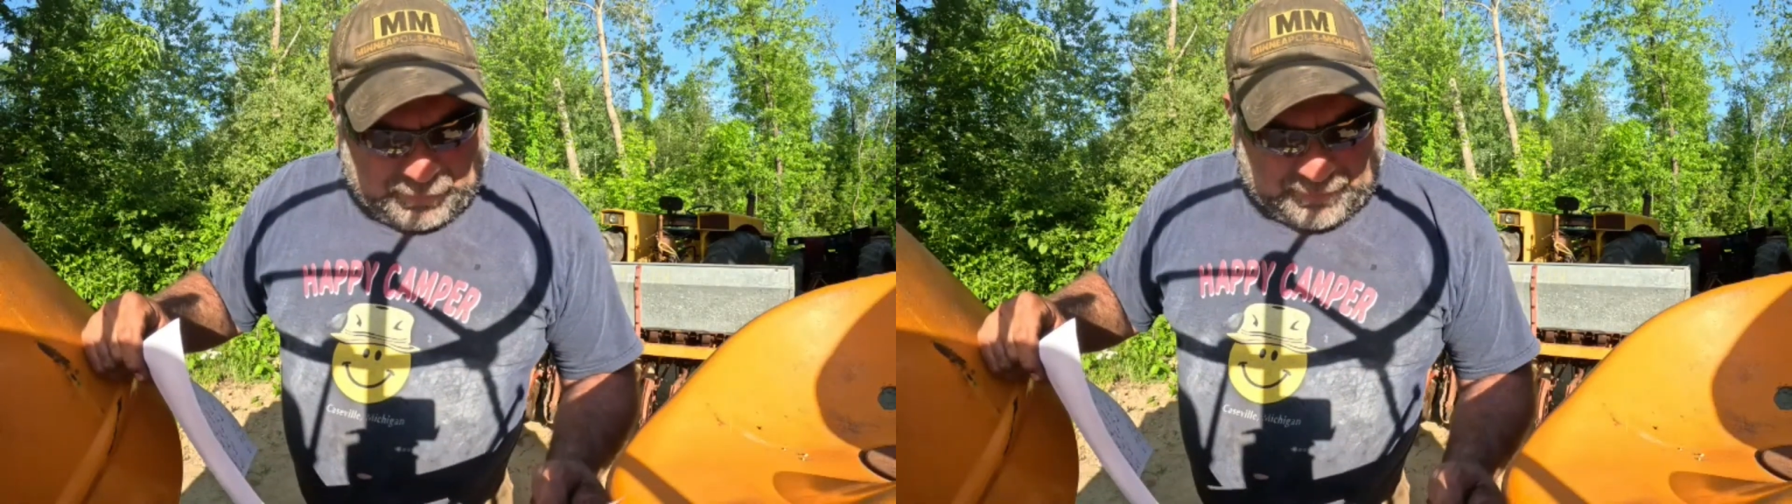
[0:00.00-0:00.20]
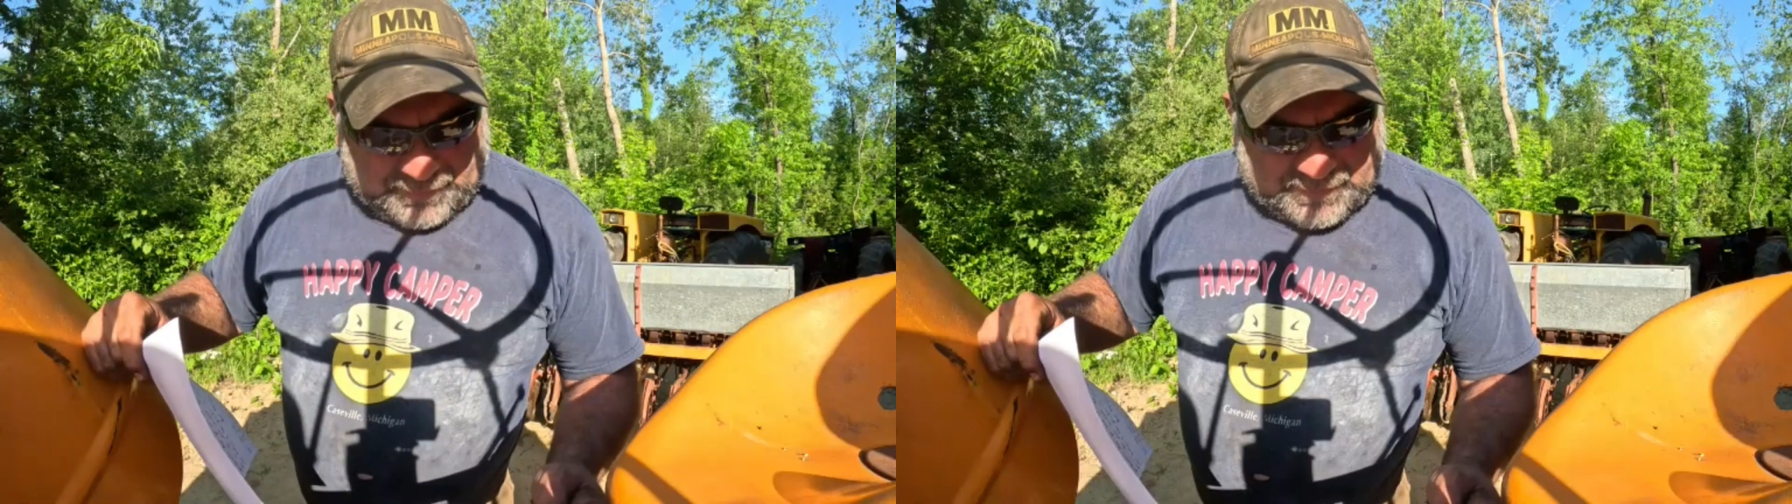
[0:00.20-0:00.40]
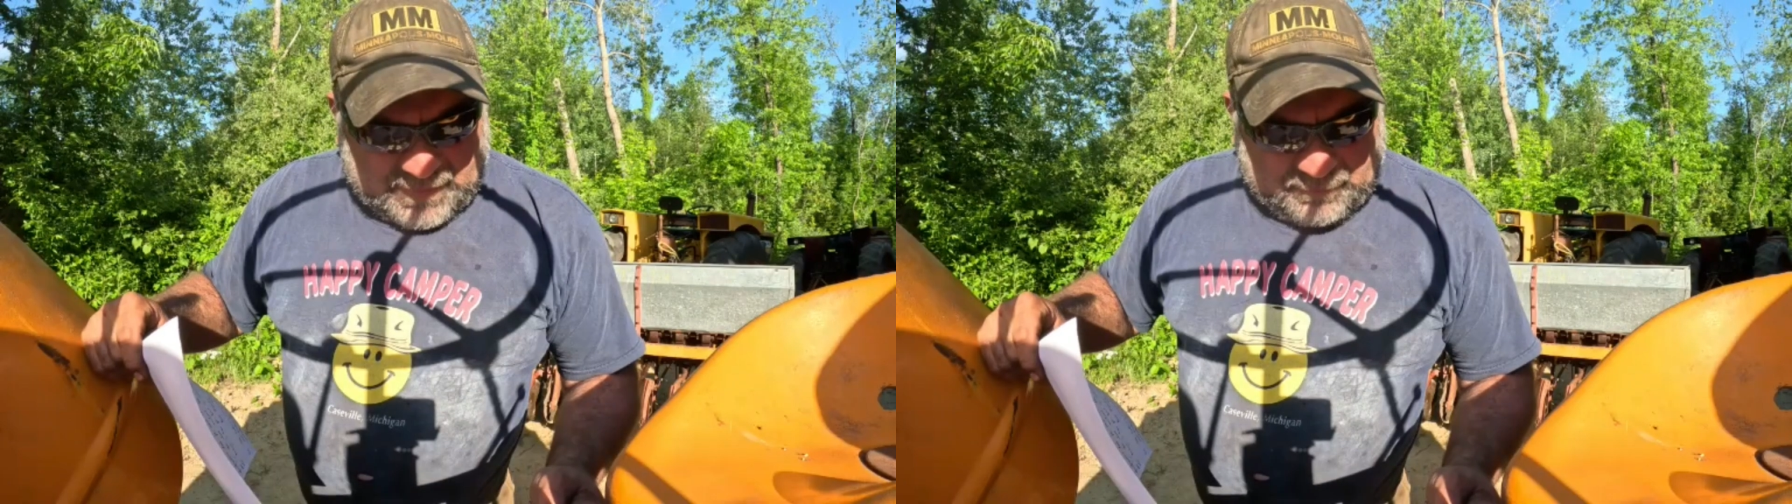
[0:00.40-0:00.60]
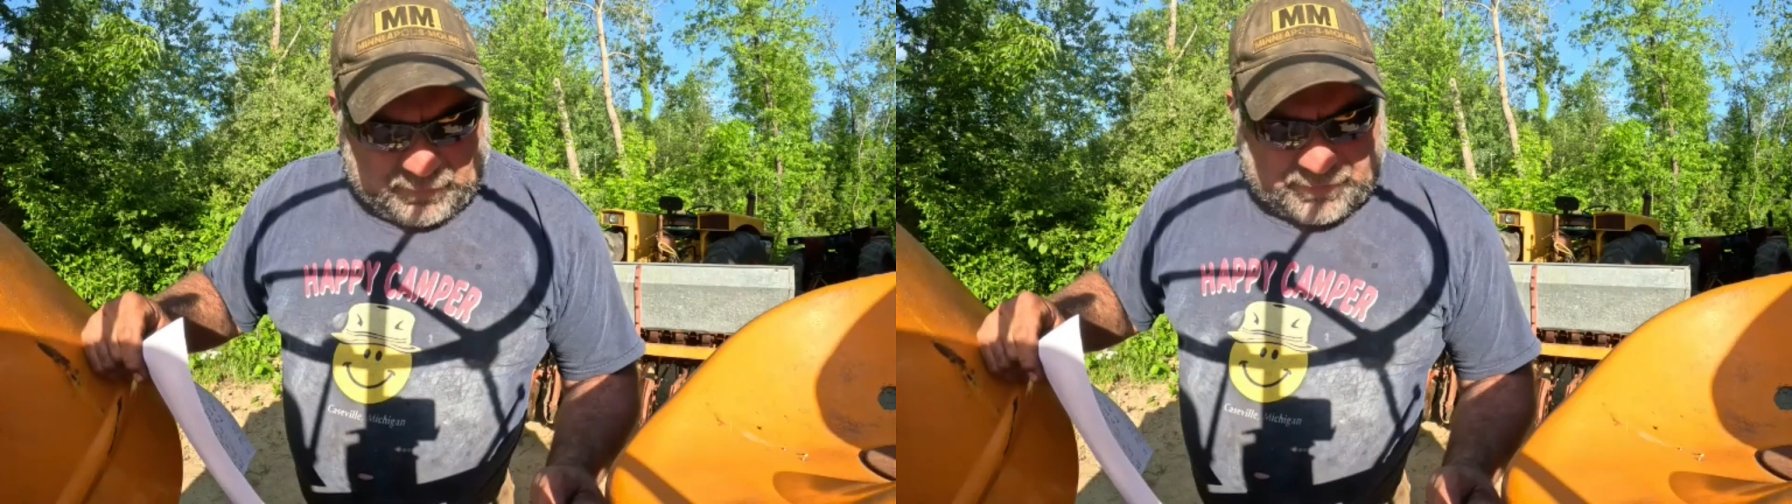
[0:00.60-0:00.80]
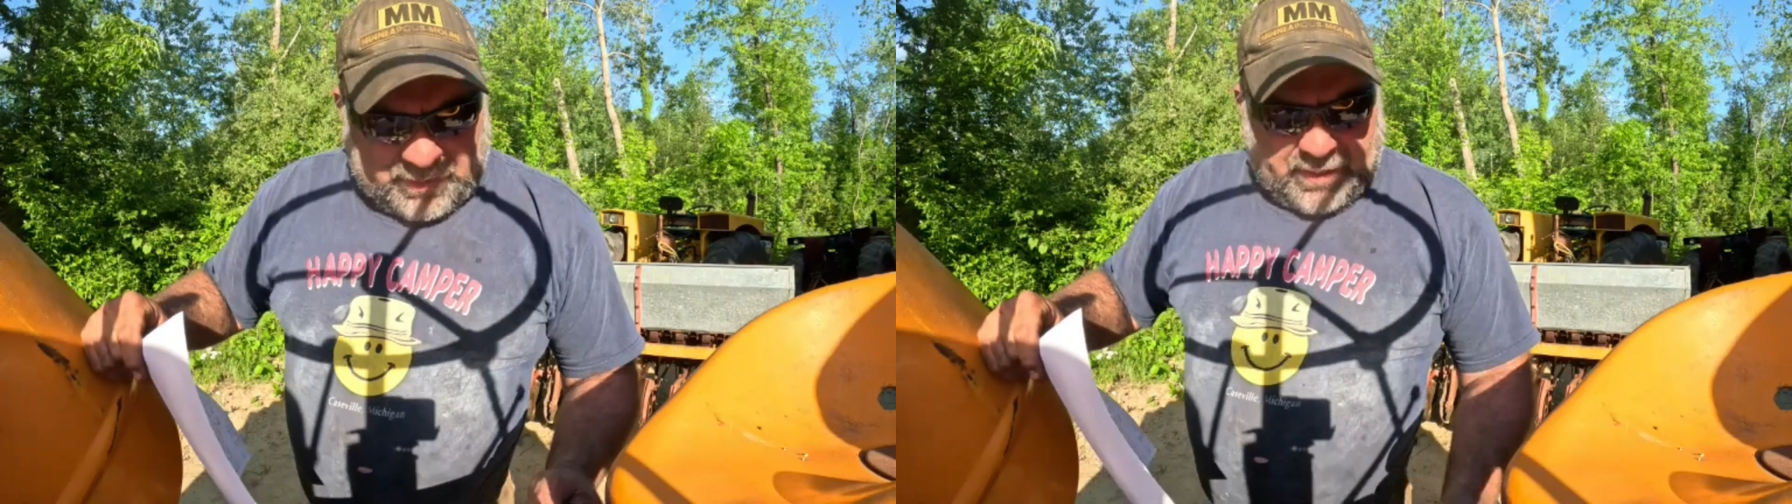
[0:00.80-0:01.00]
Berks. Is that
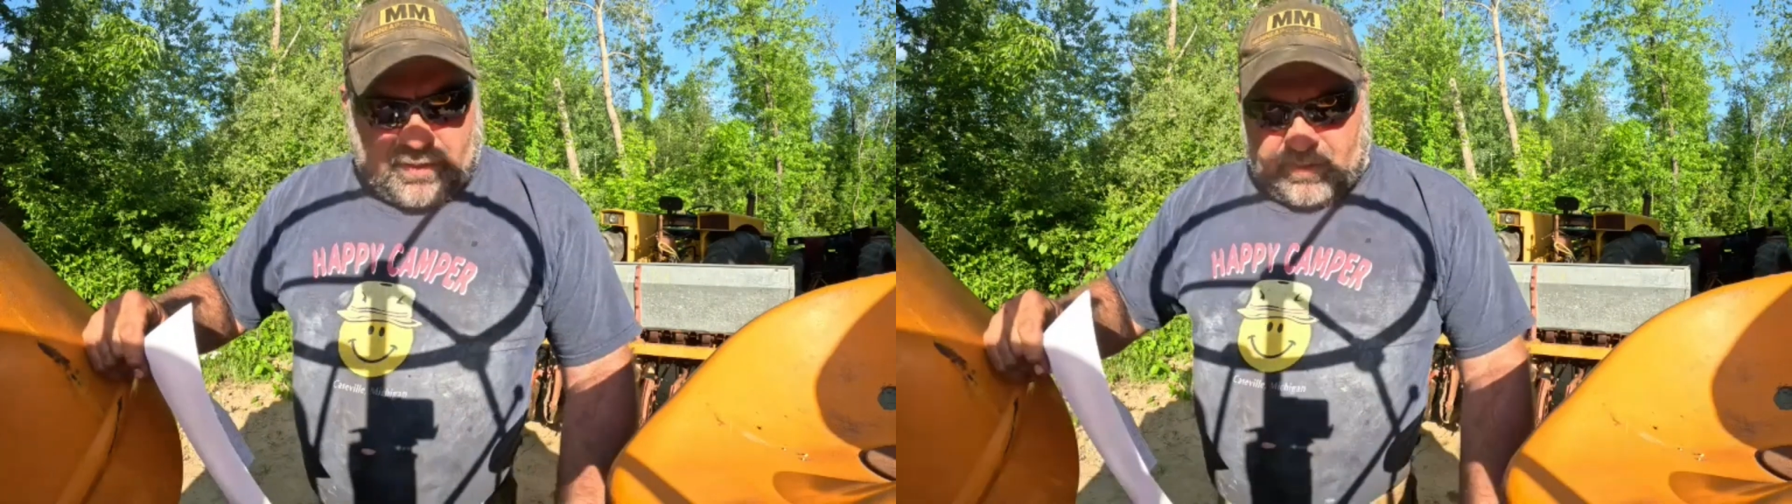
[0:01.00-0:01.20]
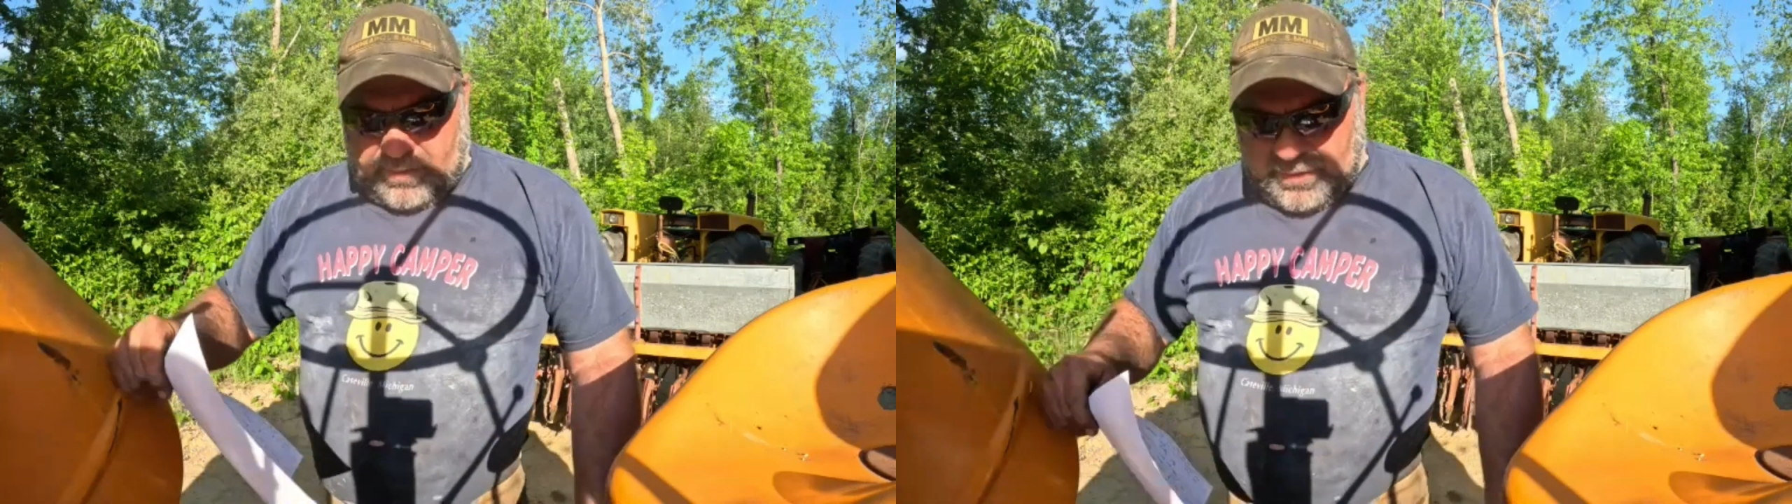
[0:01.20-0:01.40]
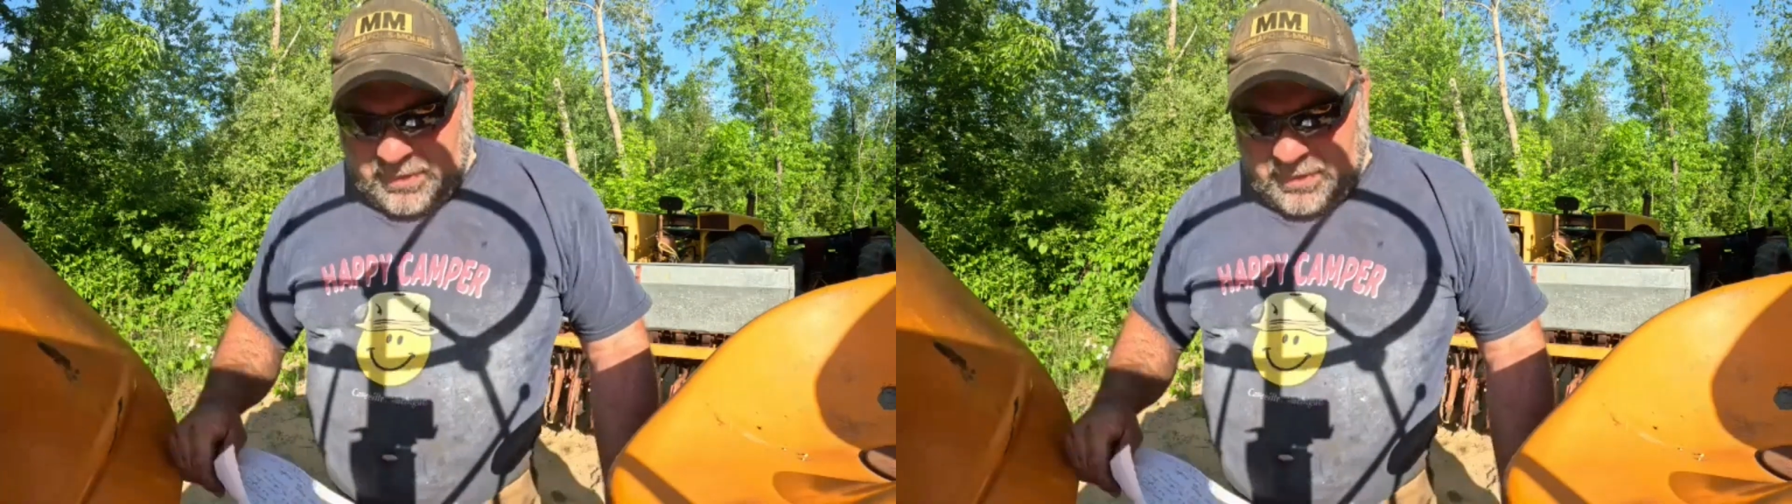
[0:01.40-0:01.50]
Berkshire?